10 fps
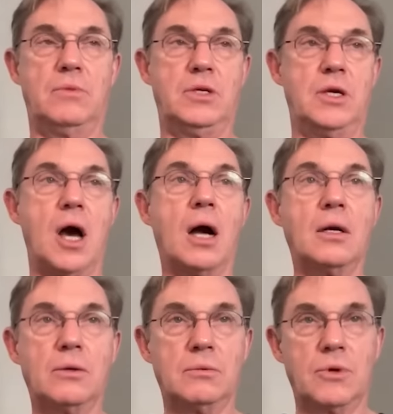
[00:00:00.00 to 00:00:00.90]

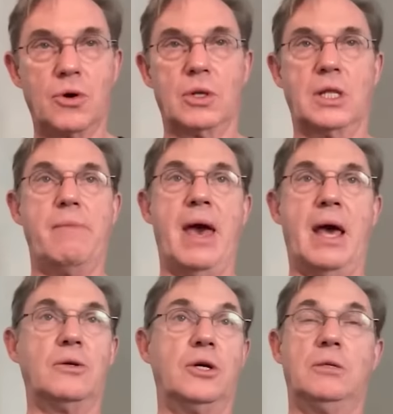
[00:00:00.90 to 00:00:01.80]
young early
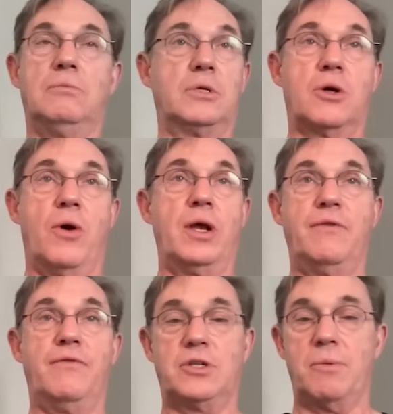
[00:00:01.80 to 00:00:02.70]
manhood
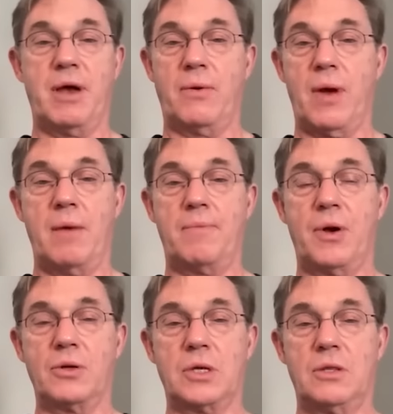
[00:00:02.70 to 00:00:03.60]
going to visit my
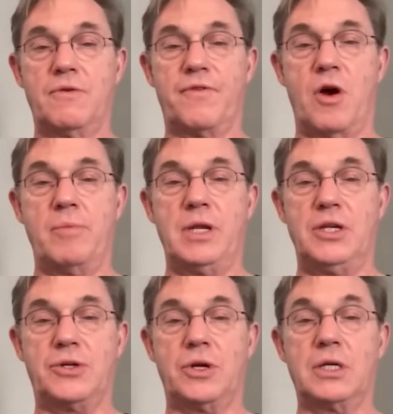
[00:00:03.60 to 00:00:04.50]
grandparents on their farm in
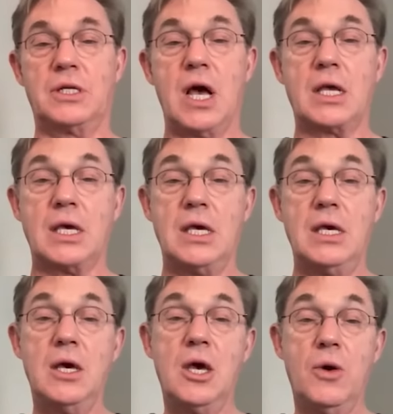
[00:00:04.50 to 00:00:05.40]
eastern Kentucky,
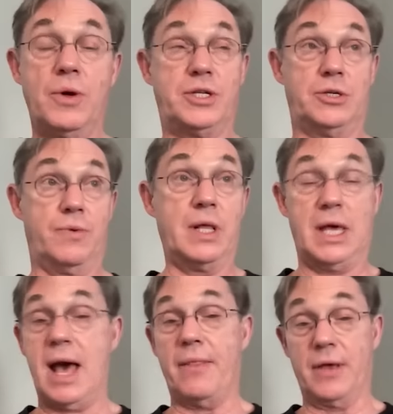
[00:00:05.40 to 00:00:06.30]
which is
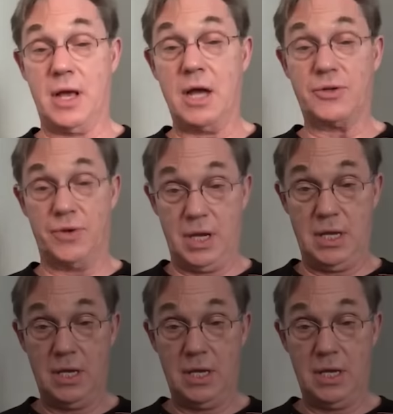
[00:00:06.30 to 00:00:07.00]
really out in the country,